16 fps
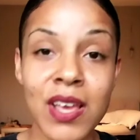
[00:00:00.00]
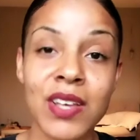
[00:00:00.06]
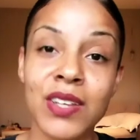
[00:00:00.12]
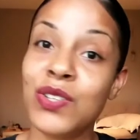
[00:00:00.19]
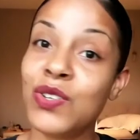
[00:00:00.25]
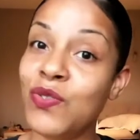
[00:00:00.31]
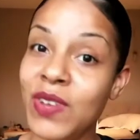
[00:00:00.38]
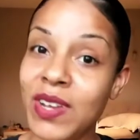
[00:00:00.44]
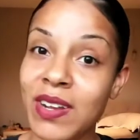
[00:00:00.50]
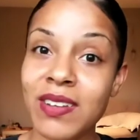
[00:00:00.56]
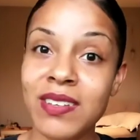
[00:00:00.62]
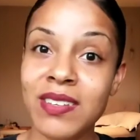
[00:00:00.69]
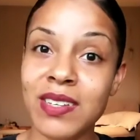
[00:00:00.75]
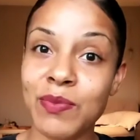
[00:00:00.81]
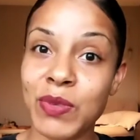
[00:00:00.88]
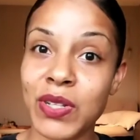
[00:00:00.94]
So very
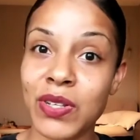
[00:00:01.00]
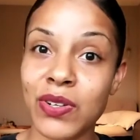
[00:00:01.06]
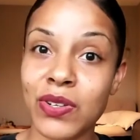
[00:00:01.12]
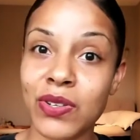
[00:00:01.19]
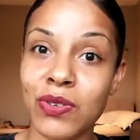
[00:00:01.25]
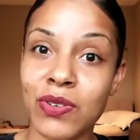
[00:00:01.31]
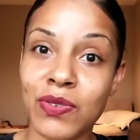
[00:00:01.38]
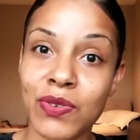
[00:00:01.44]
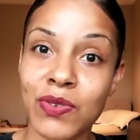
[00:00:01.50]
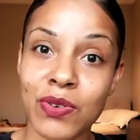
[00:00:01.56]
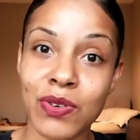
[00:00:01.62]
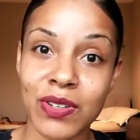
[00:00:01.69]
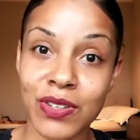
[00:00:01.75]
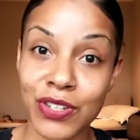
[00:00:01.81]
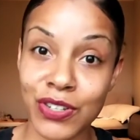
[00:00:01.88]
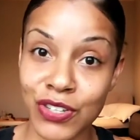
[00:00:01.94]
similar to, of
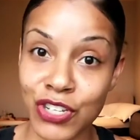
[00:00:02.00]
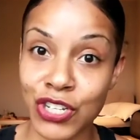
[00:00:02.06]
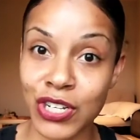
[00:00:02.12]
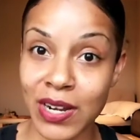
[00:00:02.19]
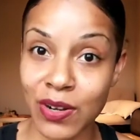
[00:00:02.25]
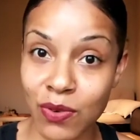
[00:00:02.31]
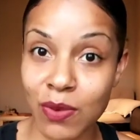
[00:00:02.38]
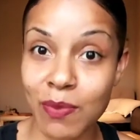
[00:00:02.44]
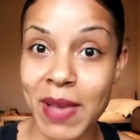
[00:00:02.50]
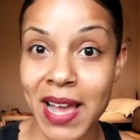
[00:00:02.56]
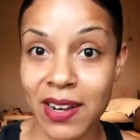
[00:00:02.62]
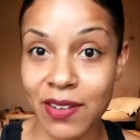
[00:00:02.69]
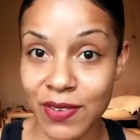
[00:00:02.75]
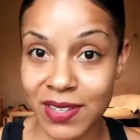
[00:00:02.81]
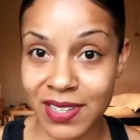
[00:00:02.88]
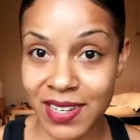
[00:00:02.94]
course, just general
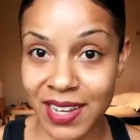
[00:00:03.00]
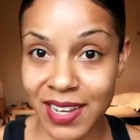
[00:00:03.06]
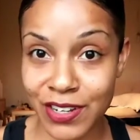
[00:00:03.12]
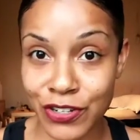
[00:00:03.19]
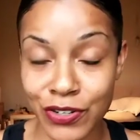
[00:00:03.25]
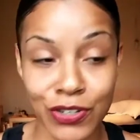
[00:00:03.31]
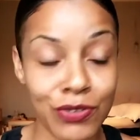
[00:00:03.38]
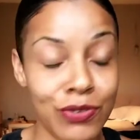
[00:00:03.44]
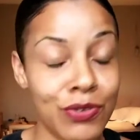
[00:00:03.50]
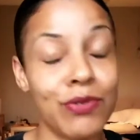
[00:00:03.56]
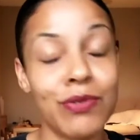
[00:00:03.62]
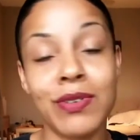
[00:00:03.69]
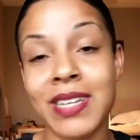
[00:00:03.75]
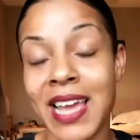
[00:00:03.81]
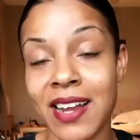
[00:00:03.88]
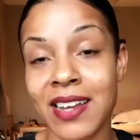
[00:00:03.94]
manifestation. You
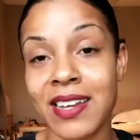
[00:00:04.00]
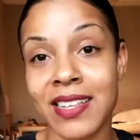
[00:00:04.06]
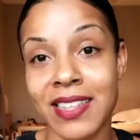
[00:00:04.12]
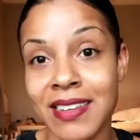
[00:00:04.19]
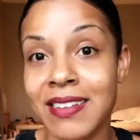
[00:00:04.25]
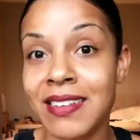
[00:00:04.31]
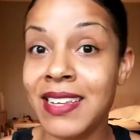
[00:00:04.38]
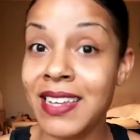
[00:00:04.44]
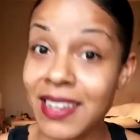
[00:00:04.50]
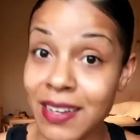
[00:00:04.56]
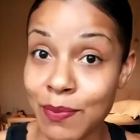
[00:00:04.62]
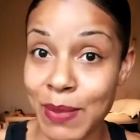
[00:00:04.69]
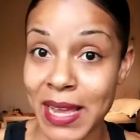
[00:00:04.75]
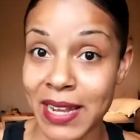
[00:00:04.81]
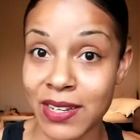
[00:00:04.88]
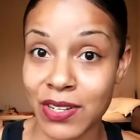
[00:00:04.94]
don't technically need a
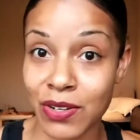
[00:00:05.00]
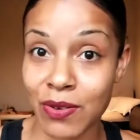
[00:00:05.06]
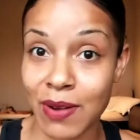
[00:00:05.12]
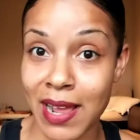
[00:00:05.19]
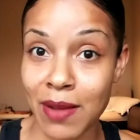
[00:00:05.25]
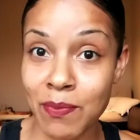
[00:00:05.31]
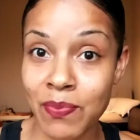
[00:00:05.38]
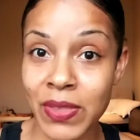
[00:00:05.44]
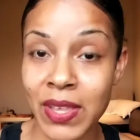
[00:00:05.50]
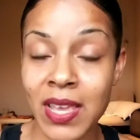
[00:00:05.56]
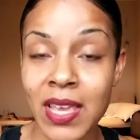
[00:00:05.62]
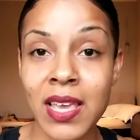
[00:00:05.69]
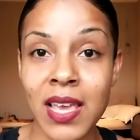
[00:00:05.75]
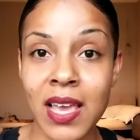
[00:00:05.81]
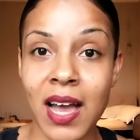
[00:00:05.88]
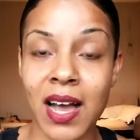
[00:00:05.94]
pentagram
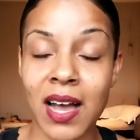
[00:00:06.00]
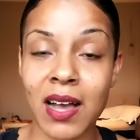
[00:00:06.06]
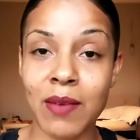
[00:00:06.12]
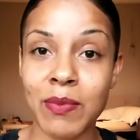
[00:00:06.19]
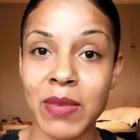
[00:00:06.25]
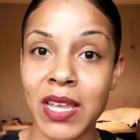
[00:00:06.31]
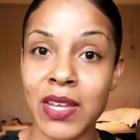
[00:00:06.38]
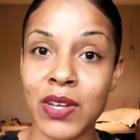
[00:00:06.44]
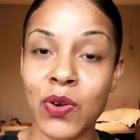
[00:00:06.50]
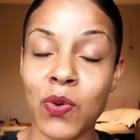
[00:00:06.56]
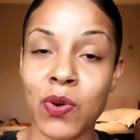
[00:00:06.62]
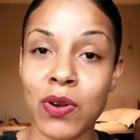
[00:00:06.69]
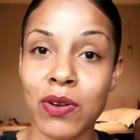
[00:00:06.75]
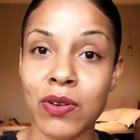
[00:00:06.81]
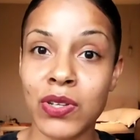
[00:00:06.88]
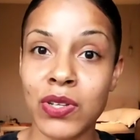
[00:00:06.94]
in
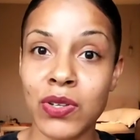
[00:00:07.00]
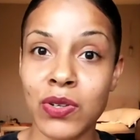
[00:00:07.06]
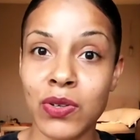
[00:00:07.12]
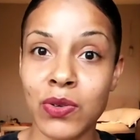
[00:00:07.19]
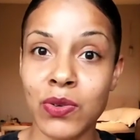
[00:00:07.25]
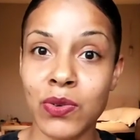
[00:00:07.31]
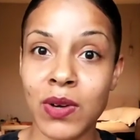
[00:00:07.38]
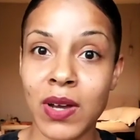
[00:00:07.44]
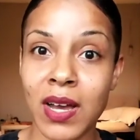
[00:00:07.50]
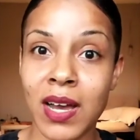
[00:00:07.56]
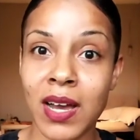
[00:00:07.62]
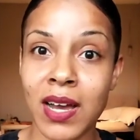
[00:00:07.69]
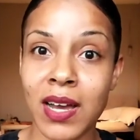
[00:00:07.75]
order to